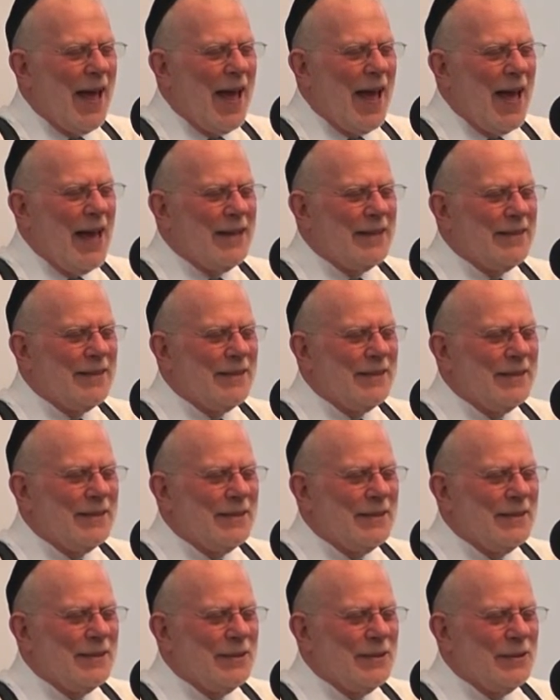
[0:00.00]
And
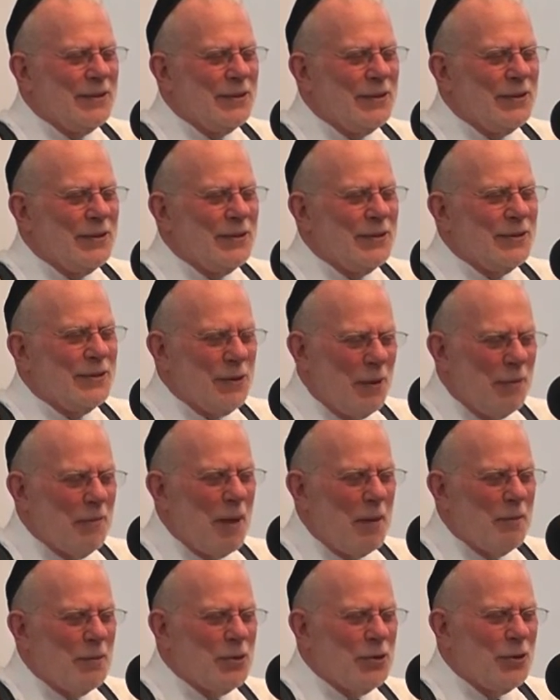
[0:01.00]
so I'm
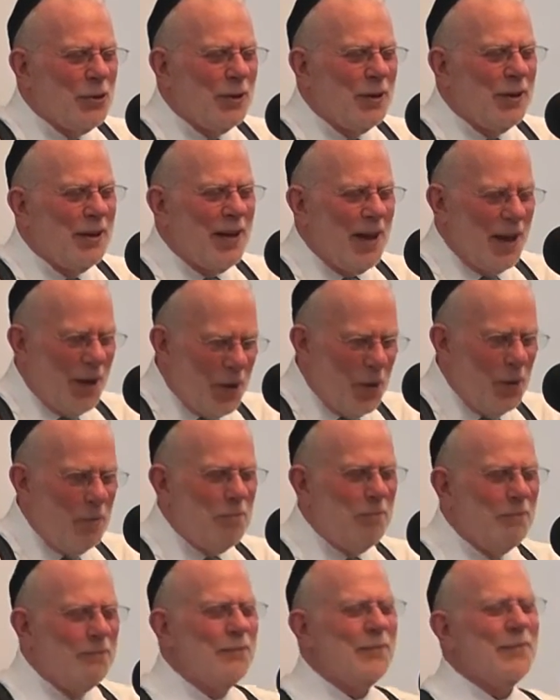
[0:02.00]
not Meshuggah. I
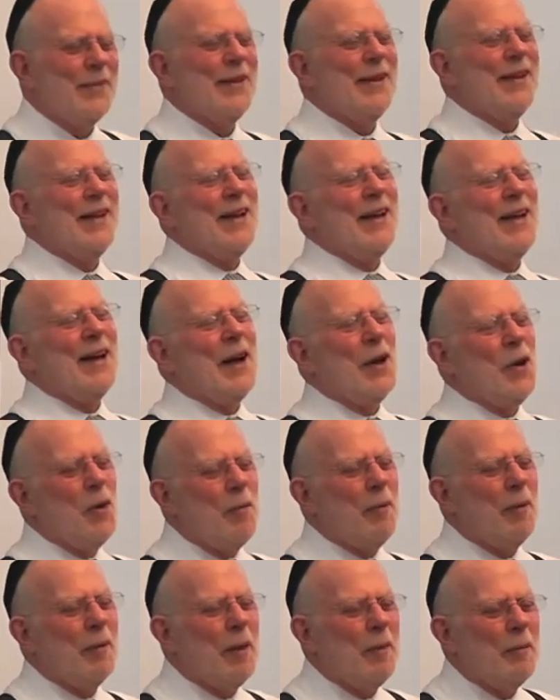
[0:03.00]
hope, I
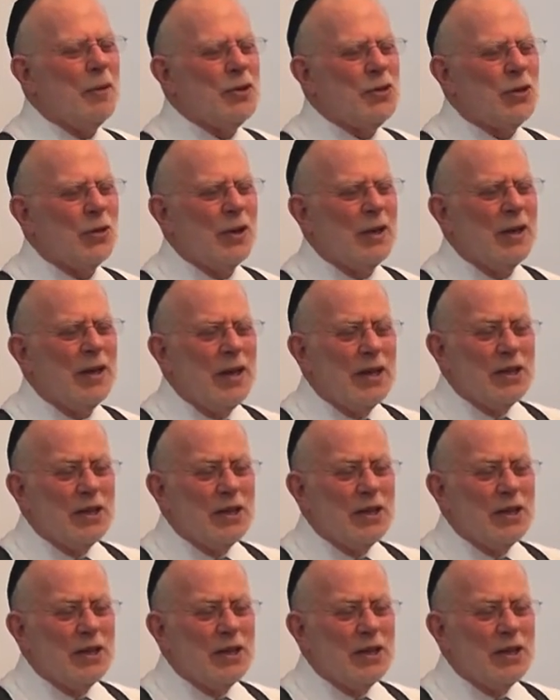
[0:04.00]
hope I'm not Meshuggah.